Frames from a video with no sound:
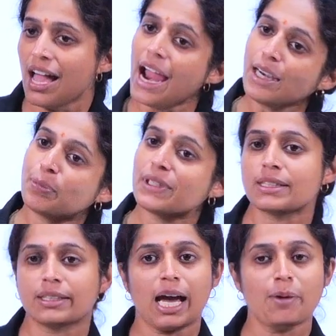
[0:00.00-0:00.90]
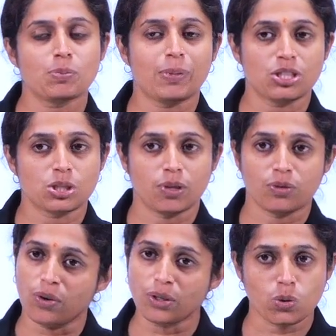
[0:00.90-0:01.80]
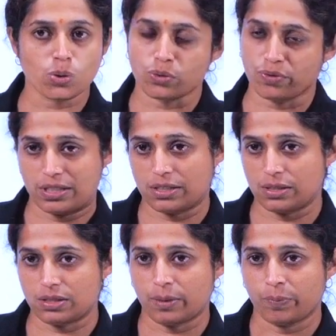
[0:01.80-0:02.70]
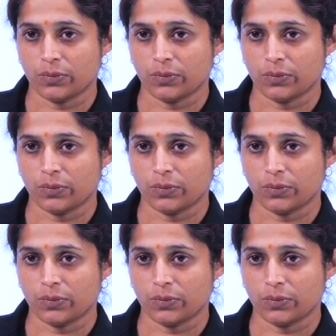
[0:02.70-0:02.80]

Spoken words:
and prescribes punishment for those offences.